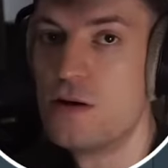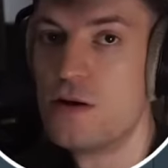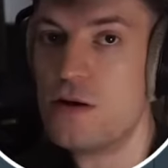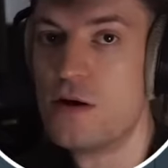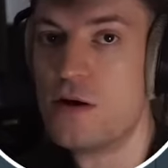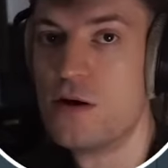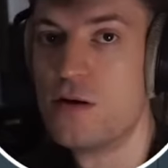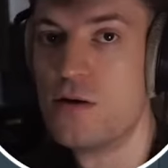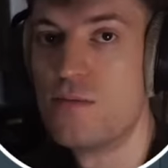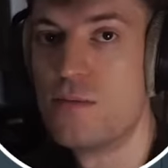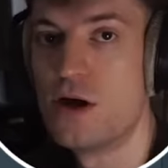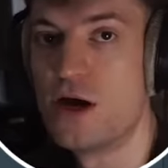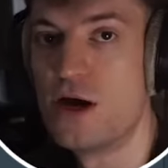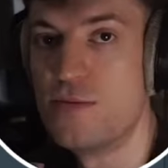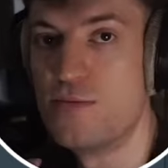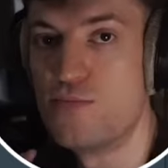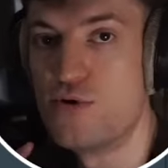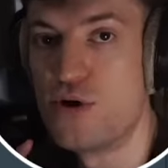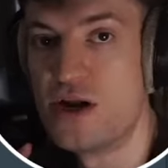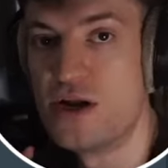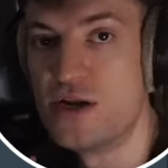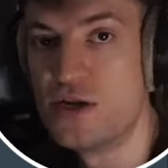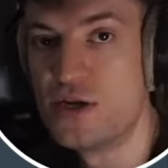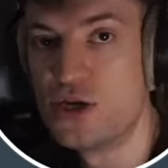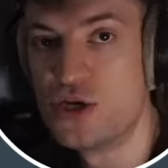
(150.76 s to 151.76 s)
My
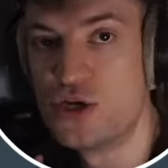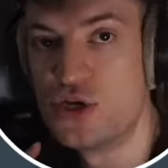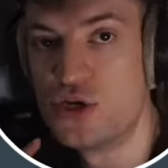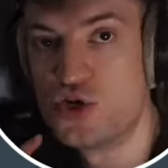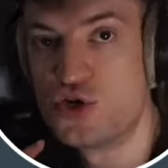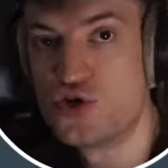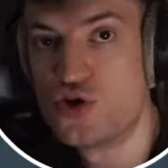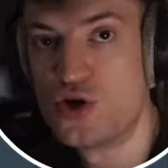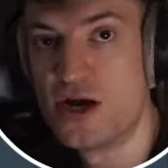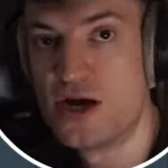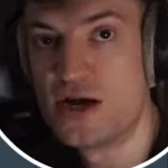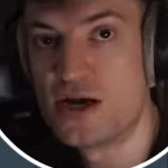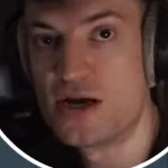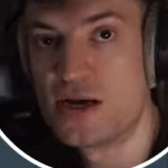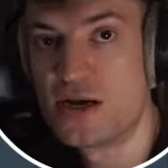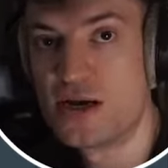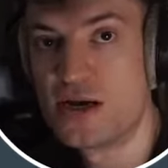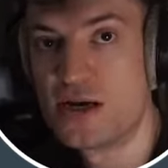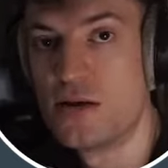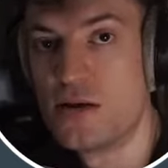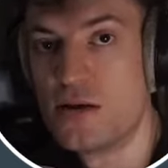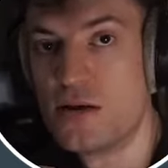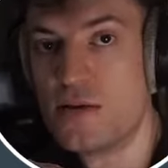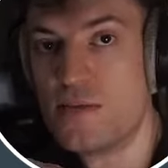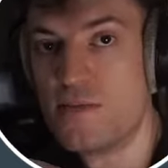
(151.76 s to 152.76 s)
brand new
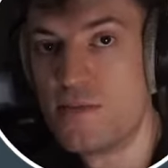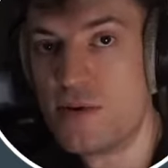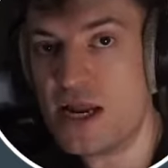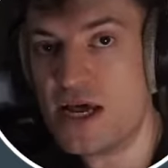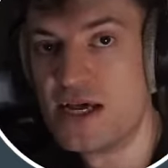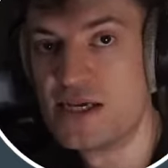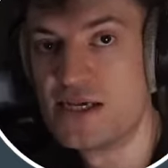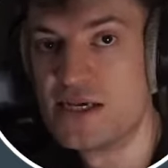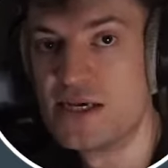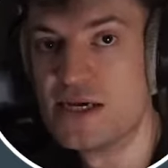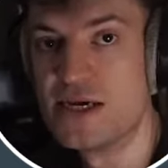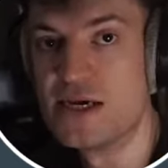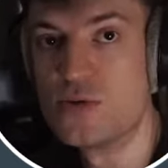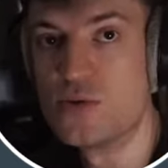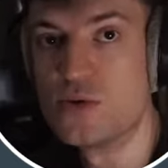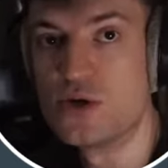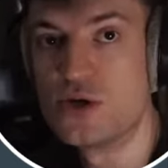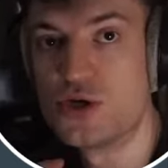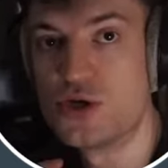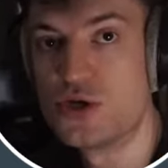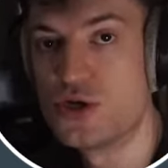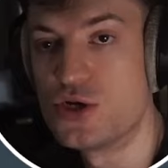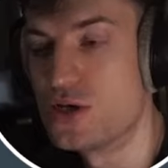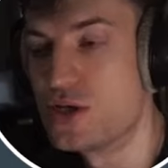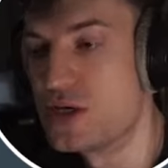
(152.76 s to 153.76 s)
track, Blessing,
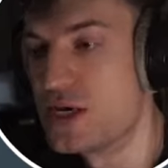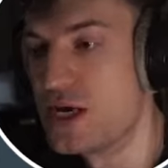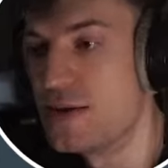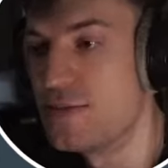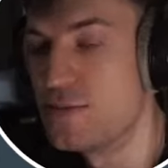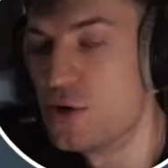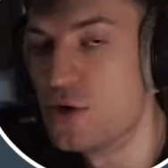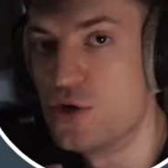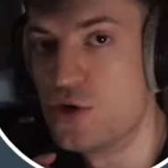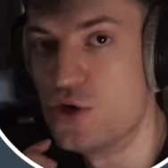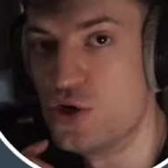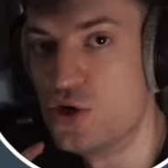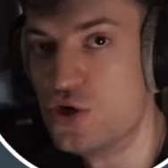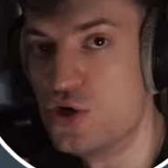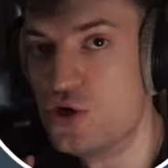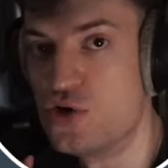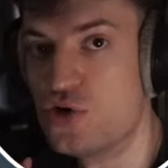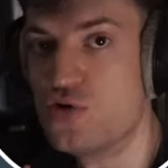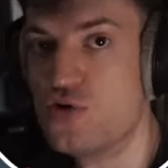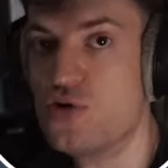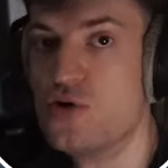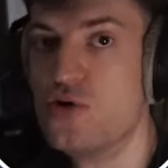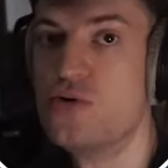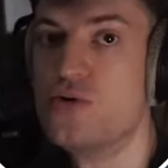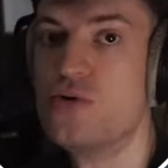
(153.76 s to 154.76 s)
which just came out on New
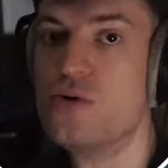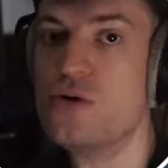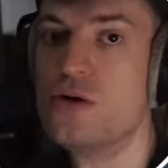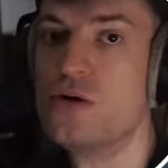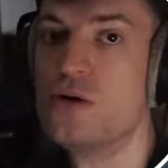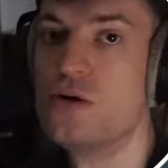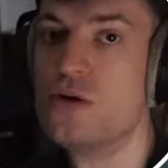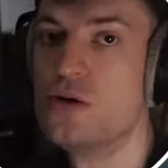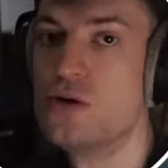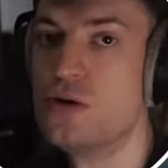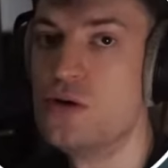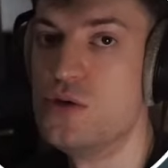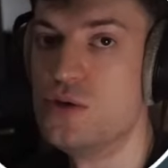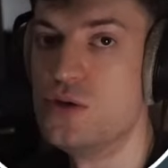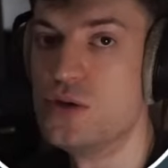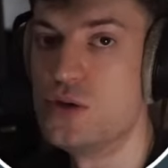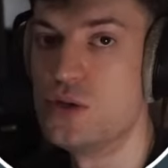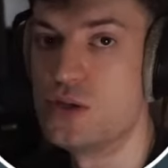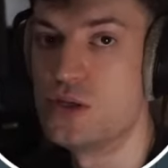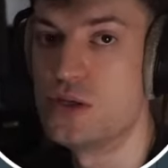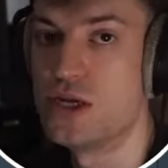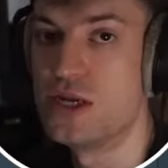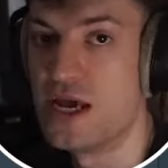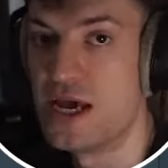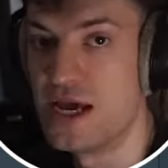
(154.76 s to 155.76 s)
Crew,
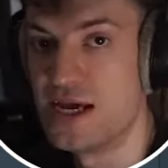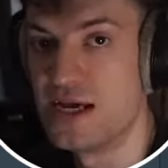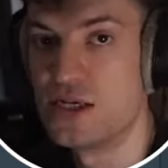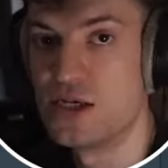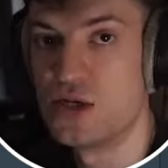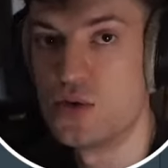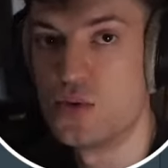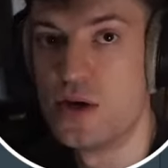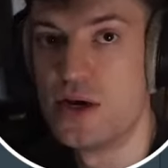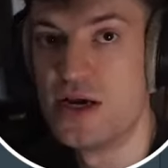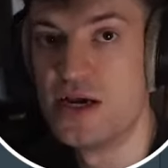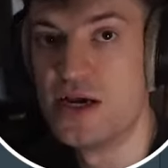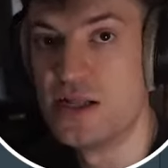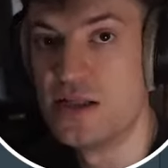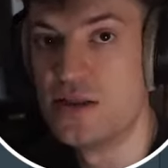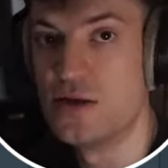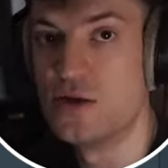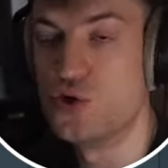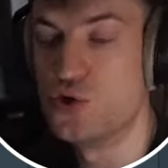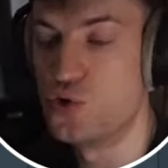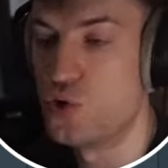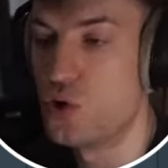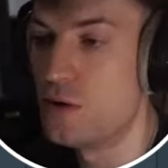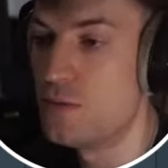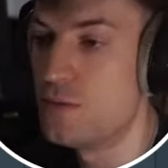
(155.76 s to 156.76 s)
uses an 808 in the
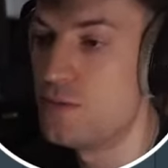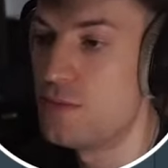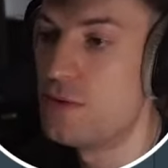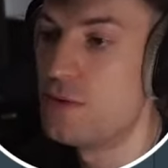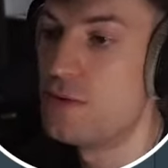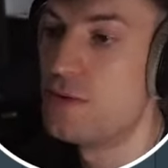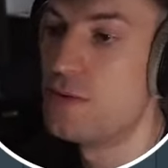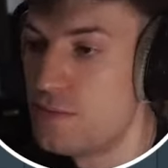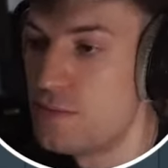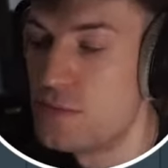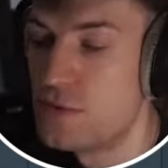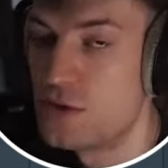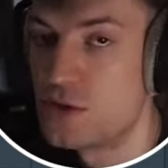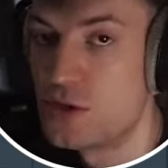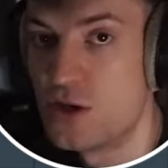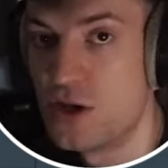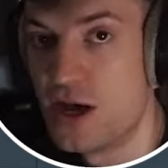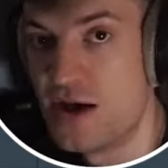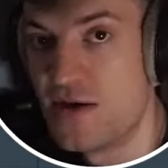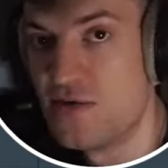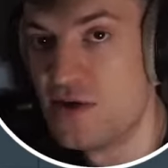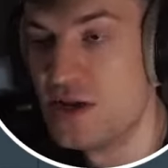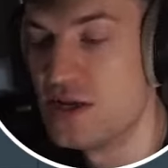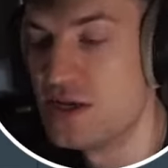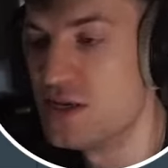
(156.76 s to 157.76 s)
drop. So
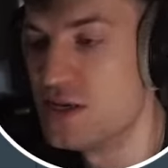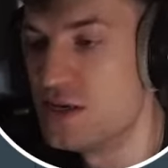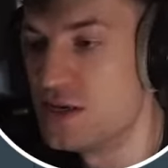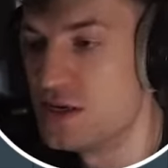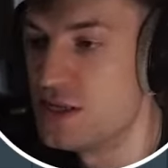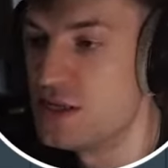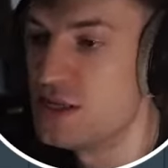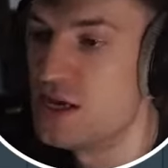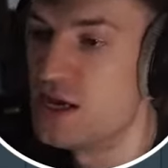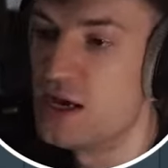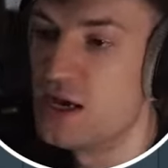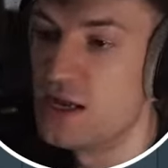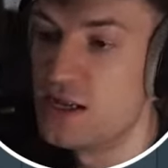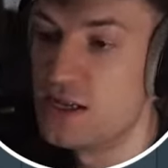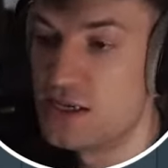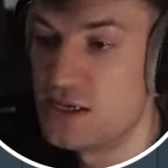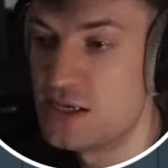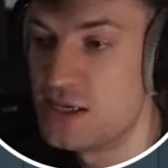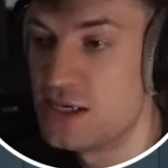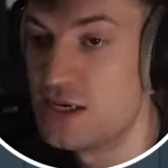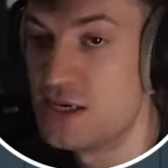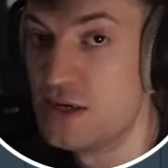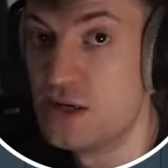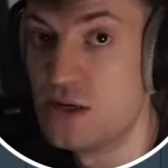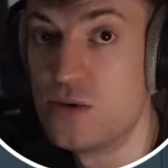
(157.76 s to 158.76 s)
have a listen to that and
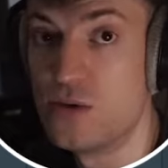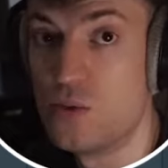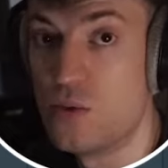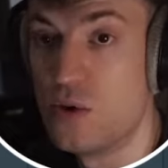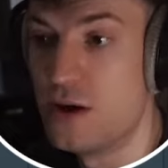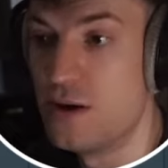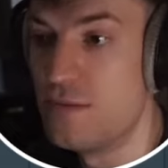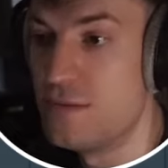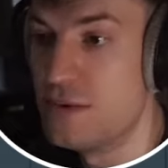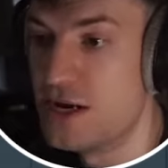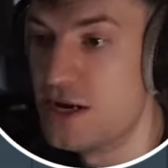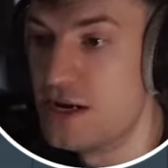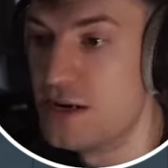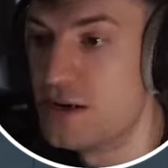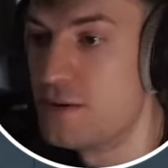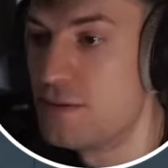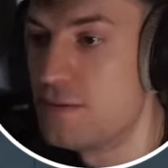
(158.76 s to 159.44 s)
see what I mean.